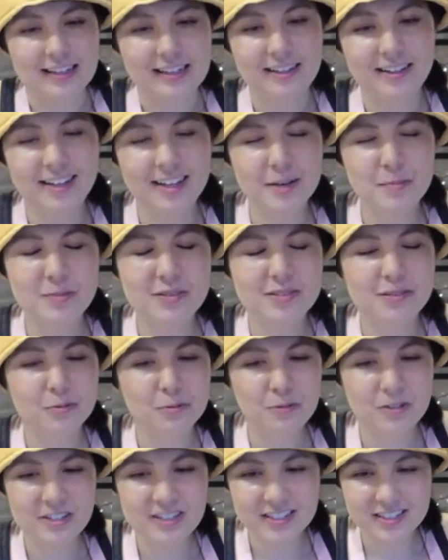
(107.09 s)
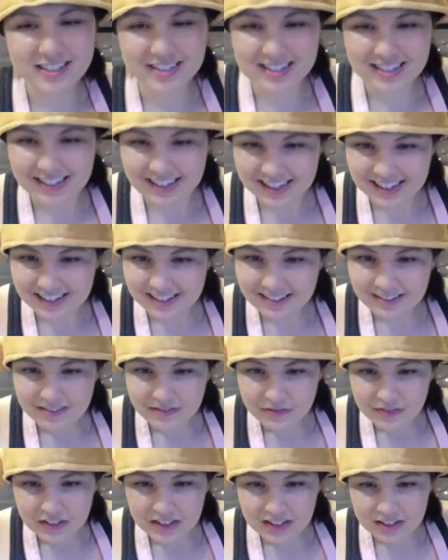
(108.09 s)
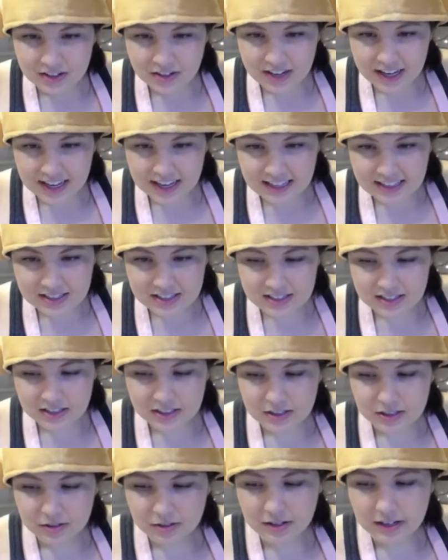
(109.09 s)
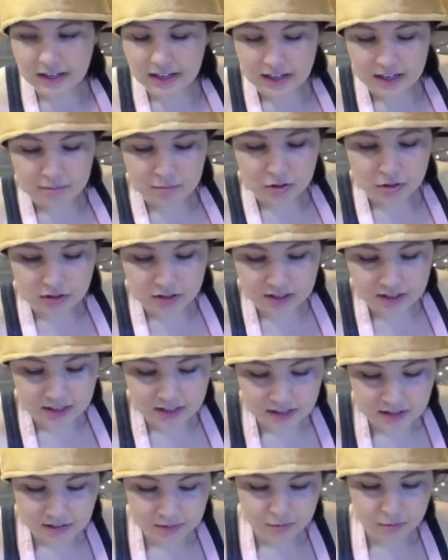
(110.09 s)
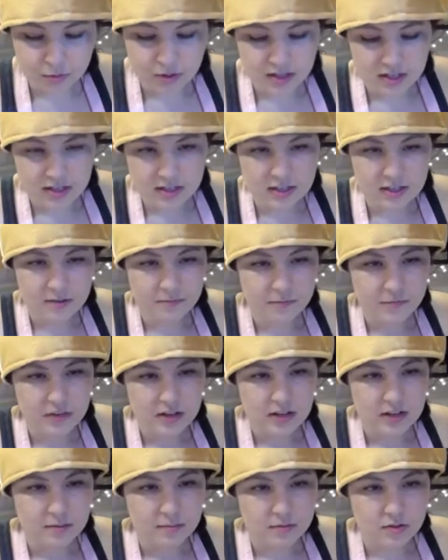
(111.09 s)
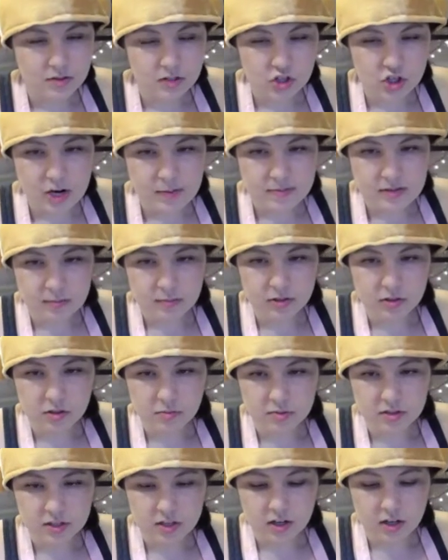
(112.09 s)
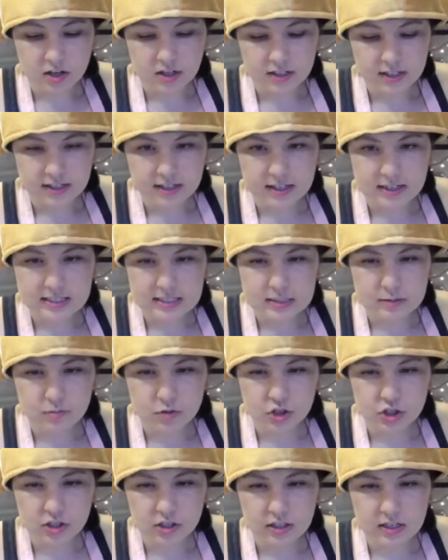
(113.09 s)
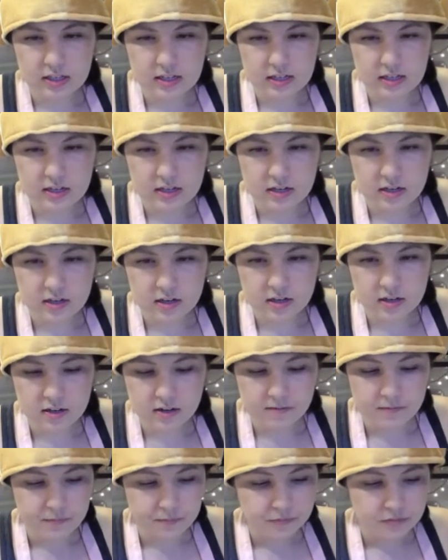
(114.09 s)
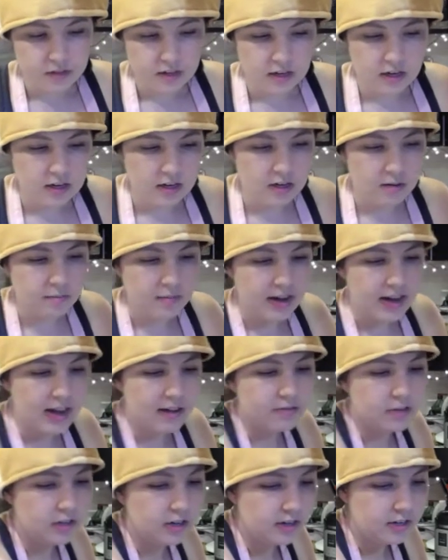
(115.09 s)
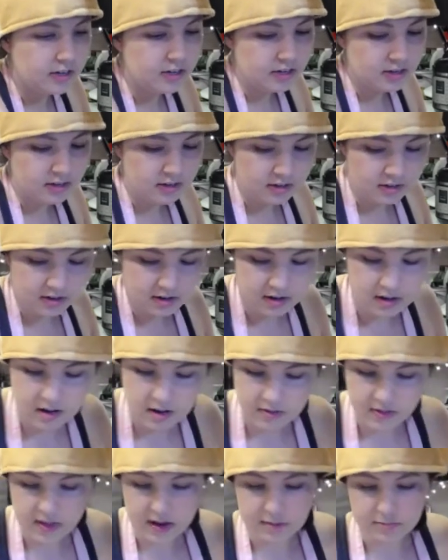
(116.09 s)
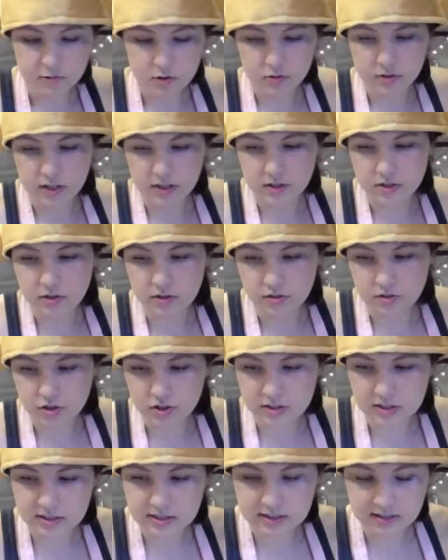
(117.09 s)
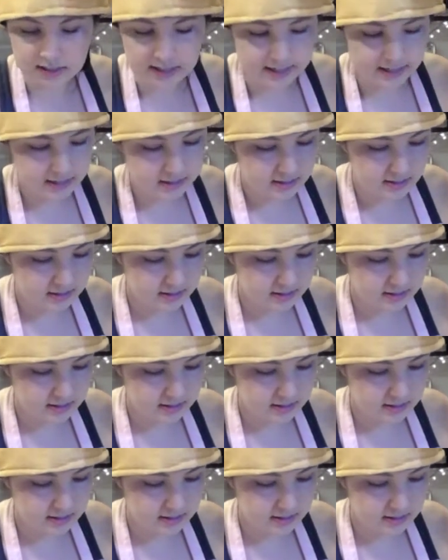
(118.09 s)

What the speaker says: Cleaning up is the worst. Okay, so earlier we chopped up a little bit of garlic and some chili in here. I have an onion that I'm going to just slice.